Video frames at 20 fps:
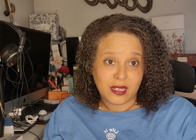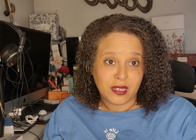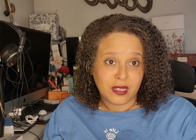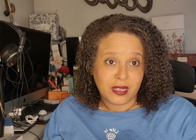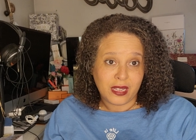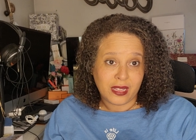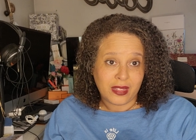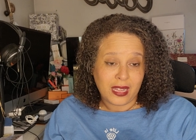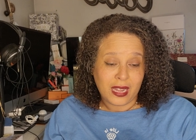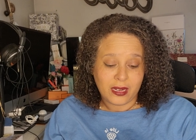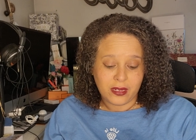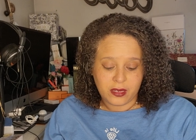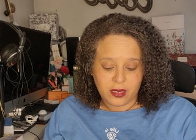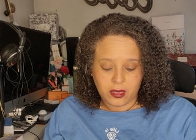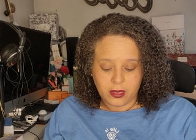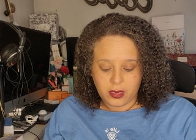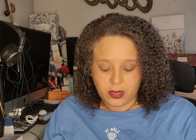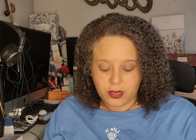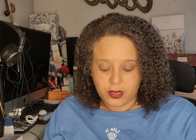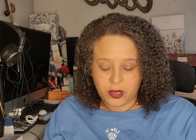can get that
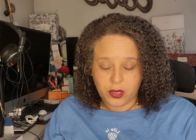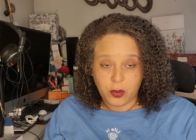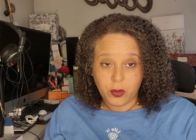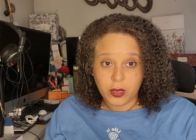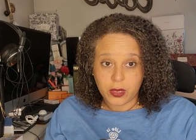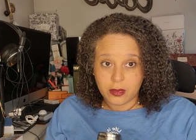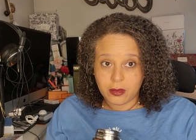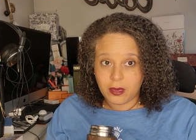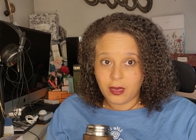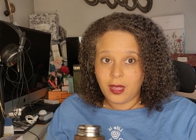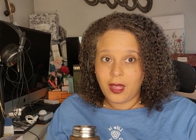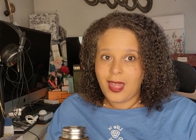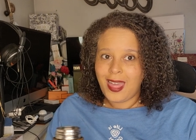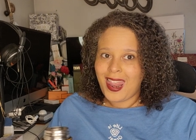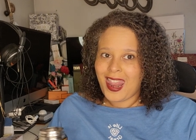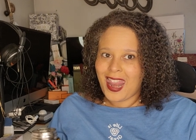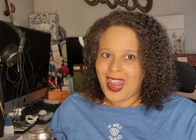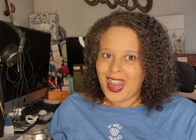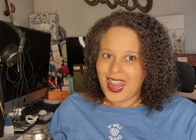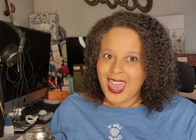done, let's do it.
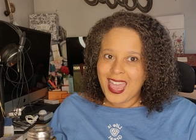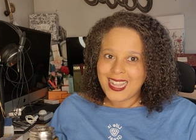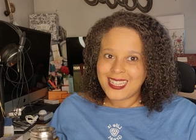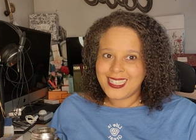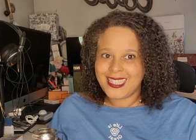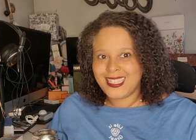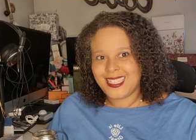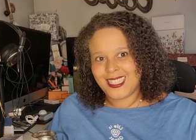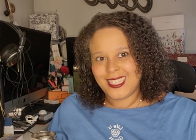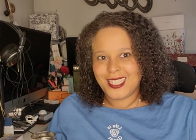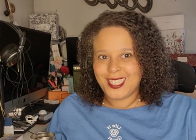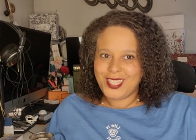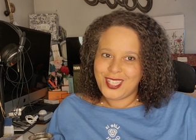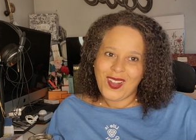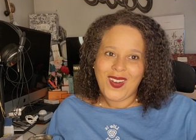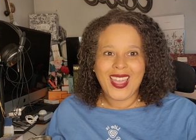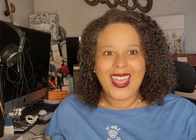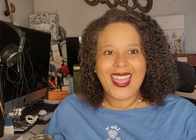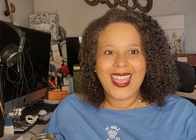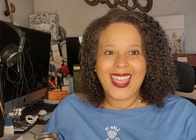Let's do
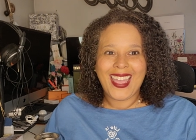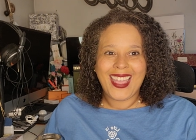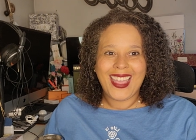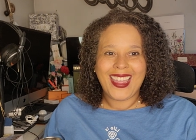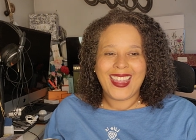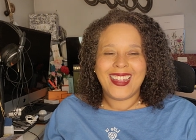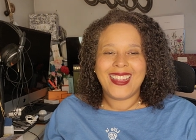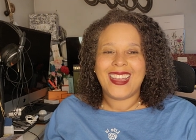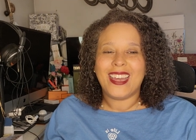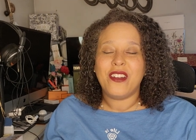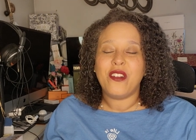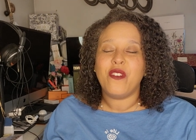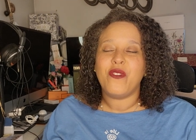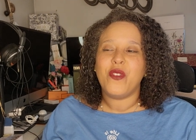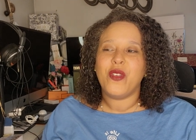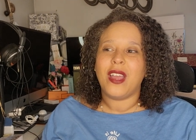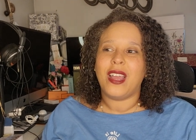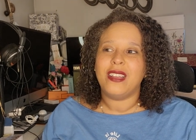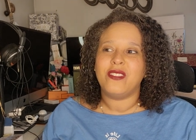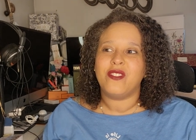it. I don't know if
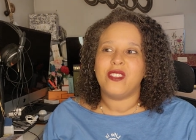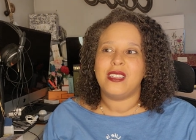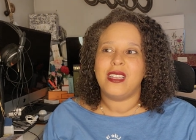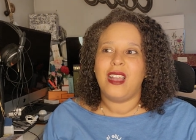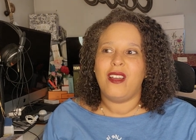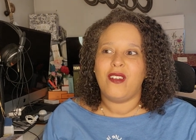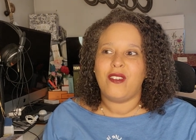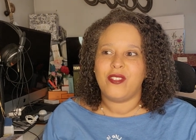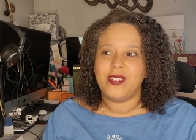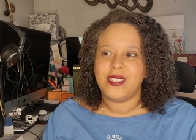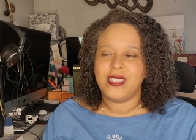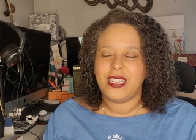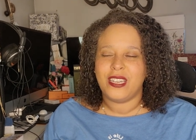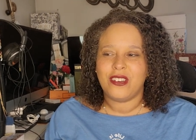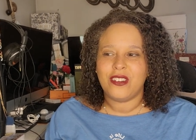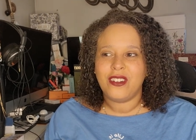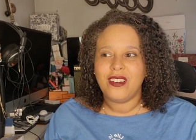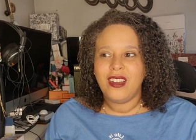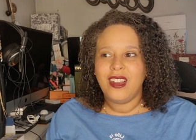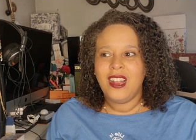you guys have ever seen
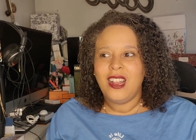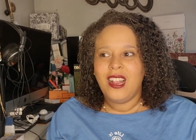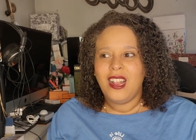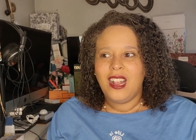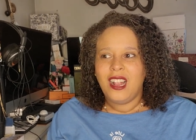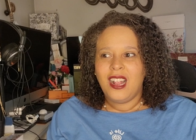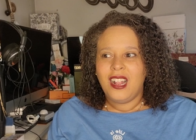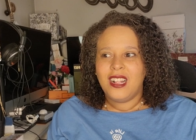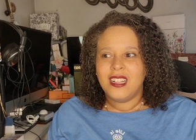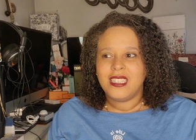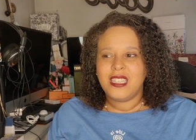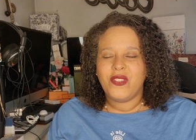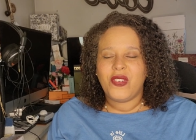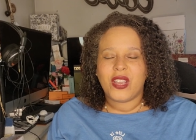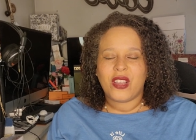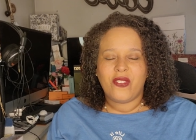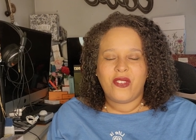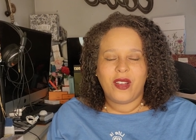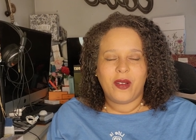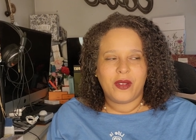her. See if I
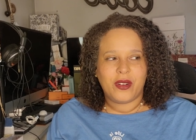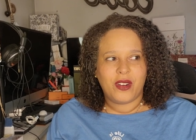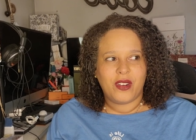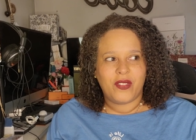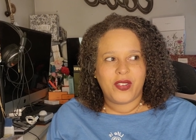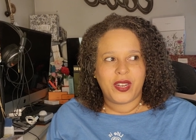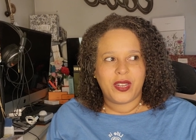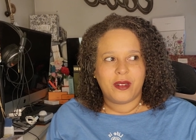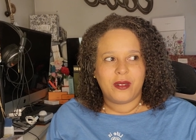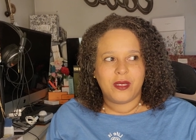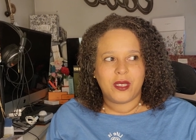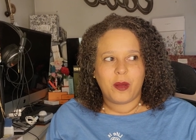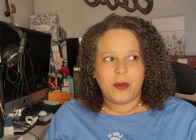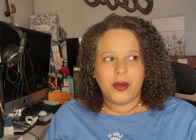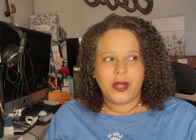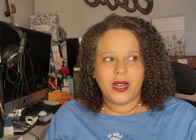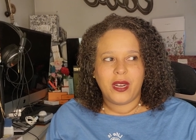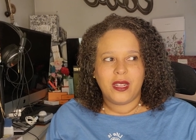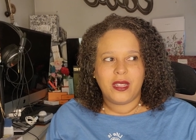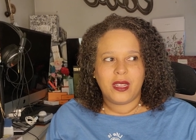can find one of her videos. I'll
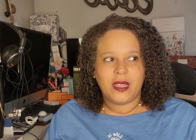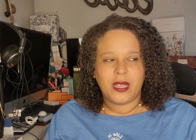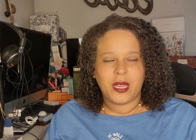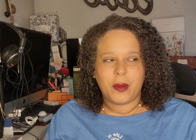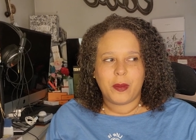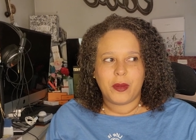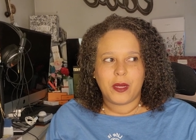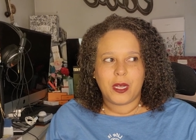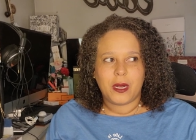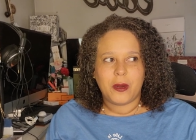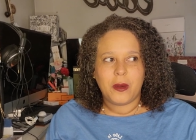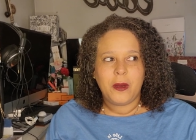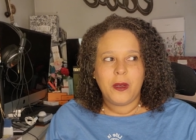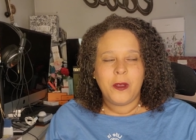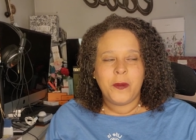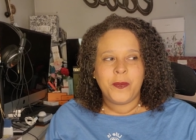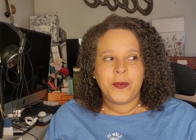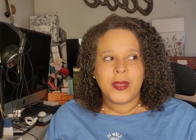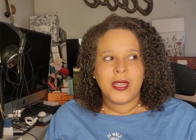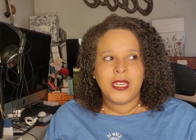put it in the link below.
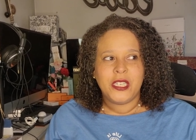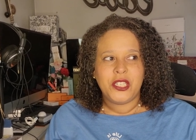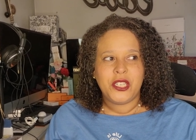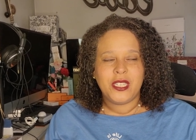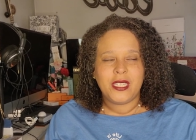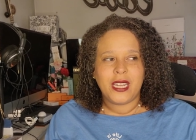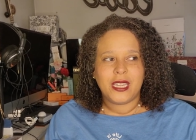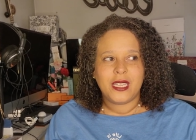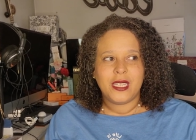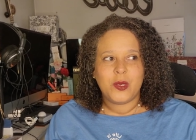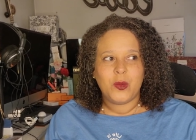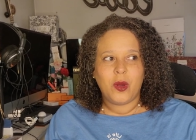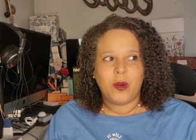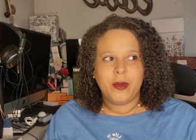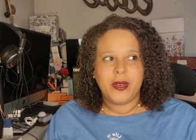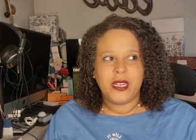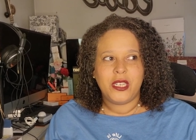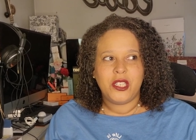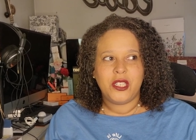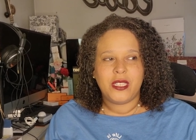She's like this
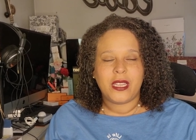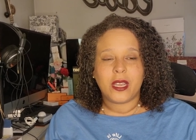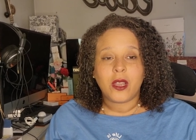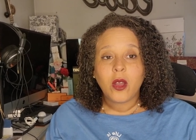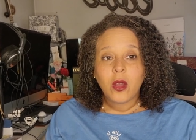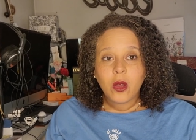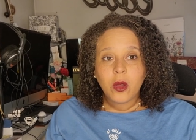woman and she's like,